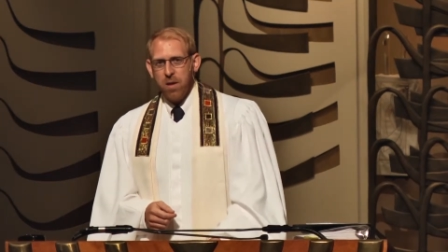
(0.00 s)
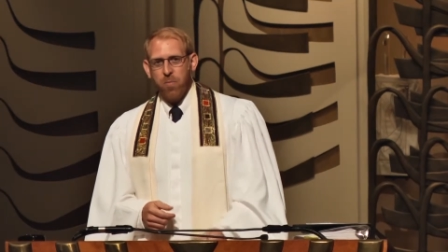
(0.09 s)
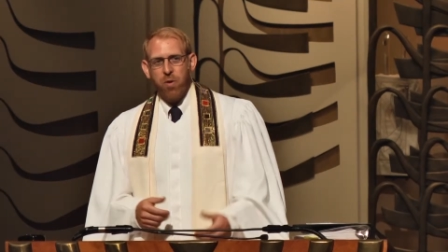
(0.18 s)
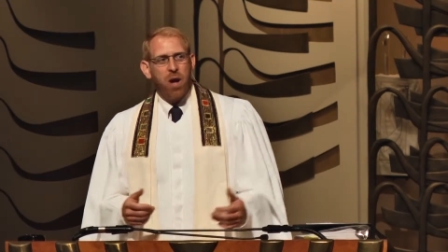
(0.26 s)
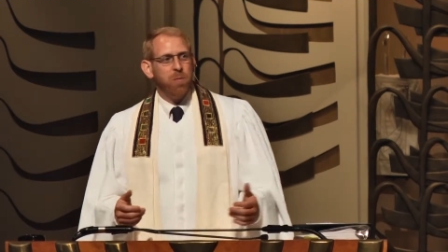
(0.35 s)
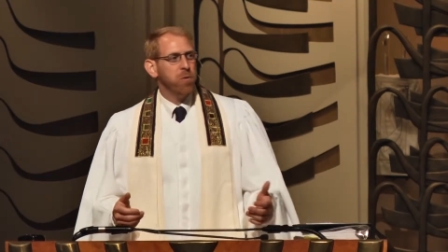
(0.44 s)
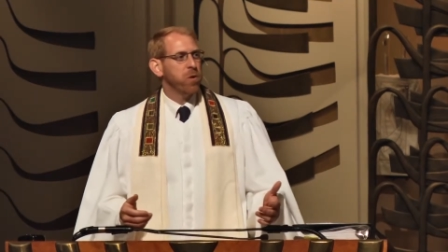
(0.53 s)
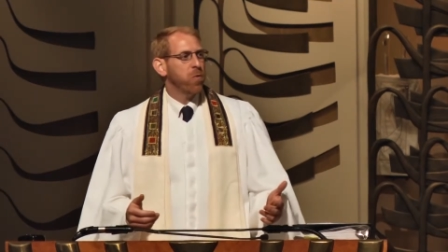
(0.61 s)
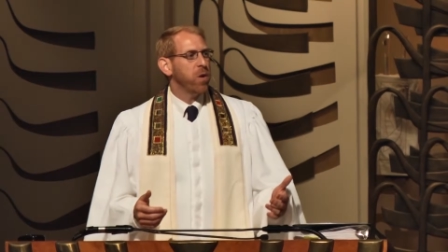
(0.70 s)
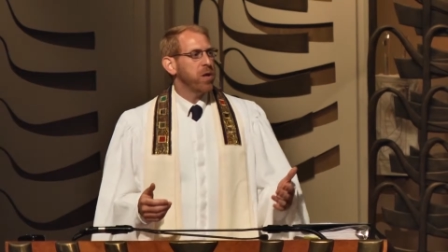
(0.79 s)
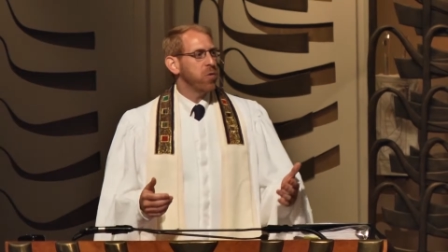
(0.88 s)
The problem
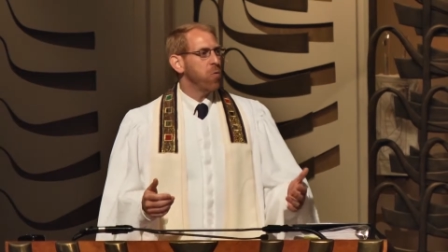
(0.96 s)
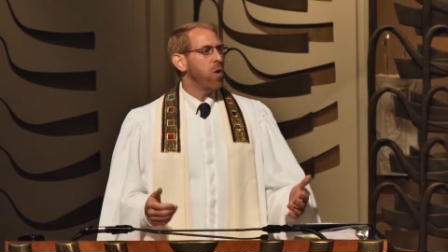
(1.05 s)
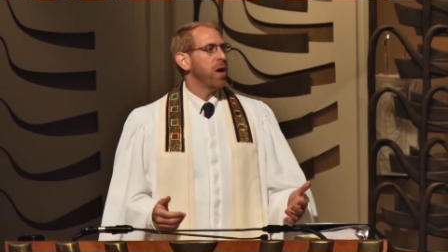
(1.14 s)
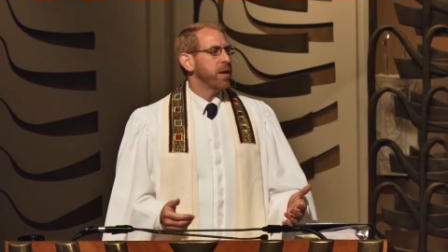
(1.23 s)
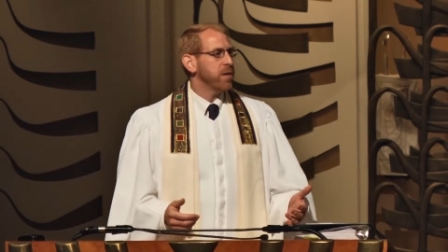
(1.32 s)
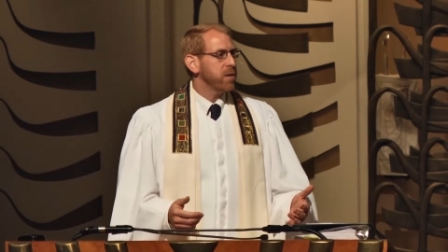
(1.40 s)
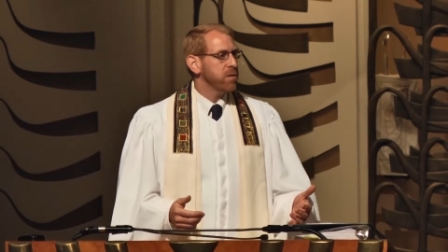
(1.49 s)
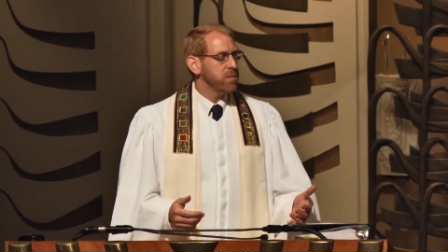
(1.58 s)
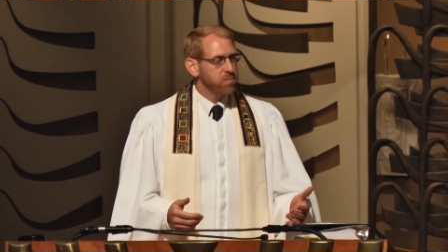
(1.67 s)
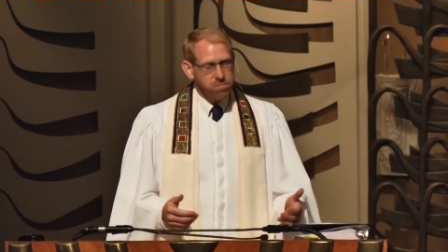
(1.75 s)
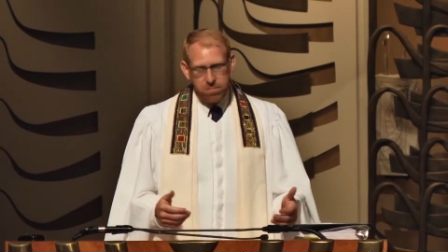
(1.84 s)
with what do you want
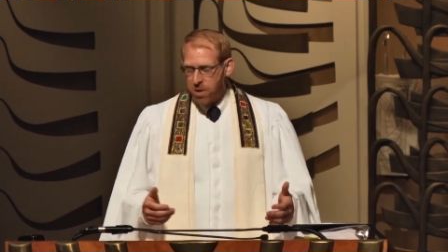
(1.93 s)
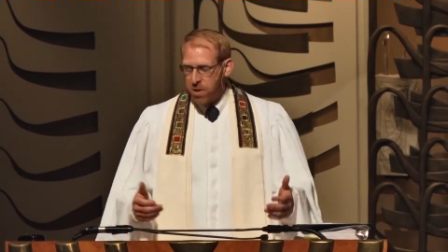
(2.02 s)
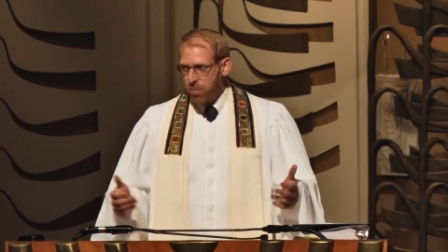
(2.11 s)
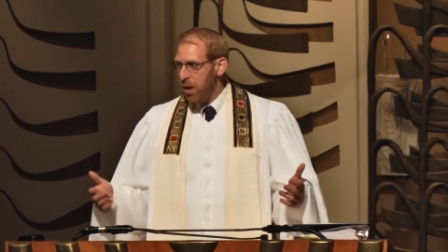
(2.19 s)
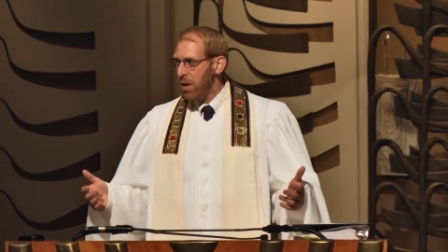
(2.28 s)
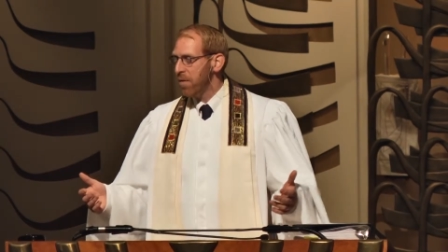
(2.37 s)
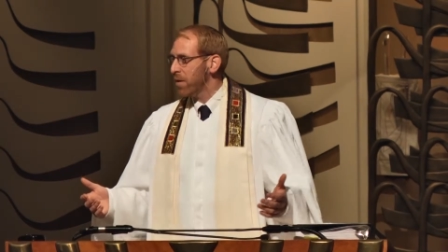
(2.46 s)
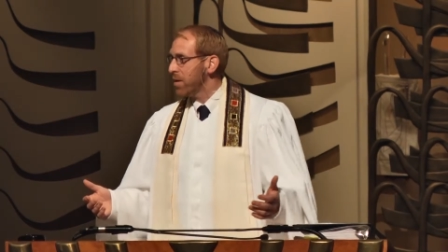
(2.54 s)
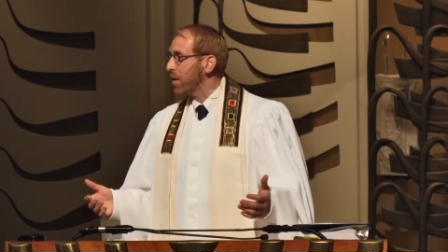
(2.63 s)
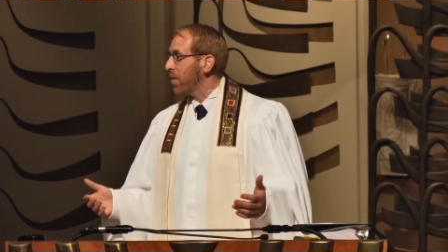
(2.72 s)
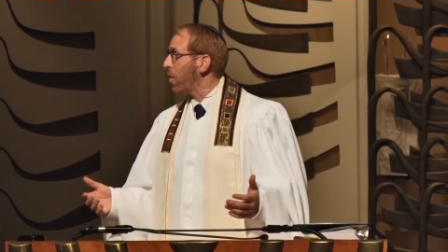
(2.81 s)
as many of
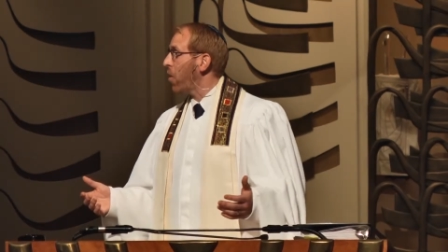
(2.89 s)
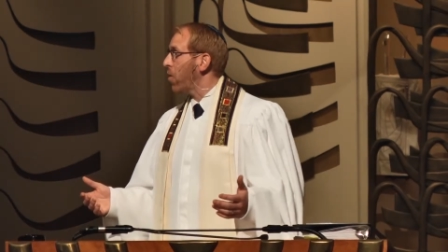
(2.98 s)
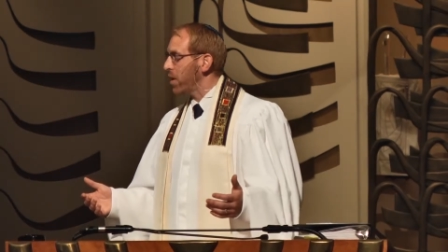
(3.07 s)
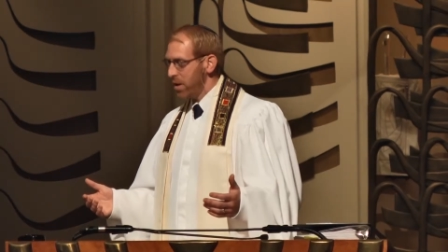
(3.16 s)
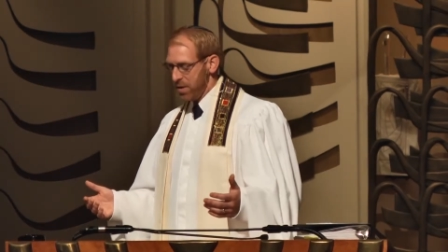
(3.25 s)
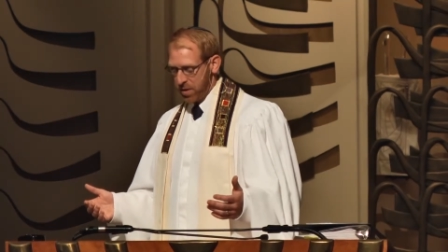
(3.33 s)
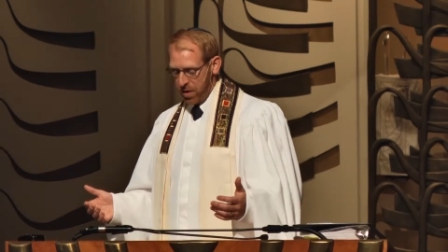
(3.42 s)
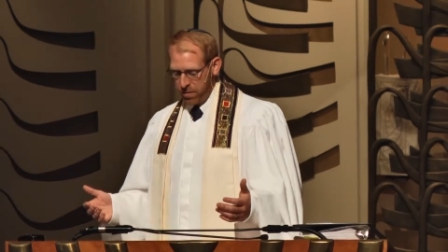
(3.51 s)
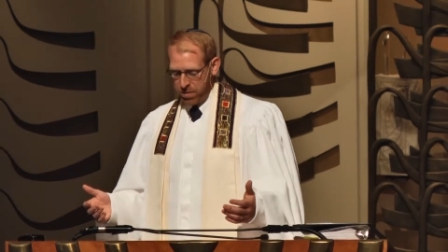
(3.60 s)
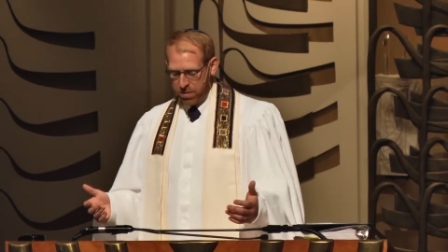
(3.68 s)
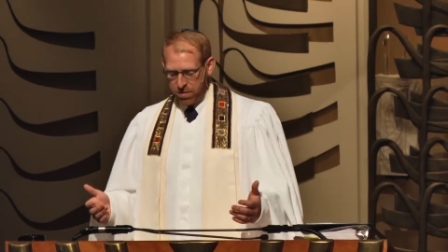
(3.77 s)
us have already
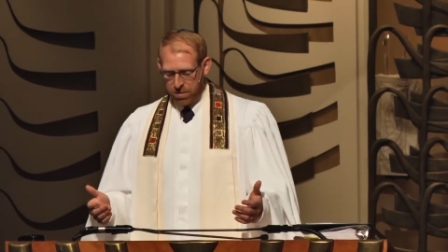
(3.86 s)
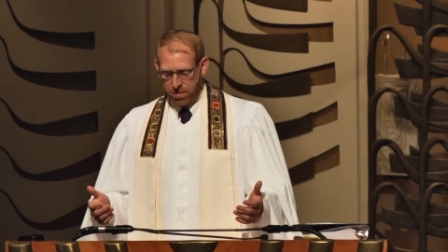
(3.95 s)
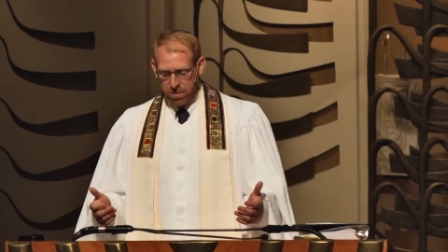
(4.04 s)
discovered,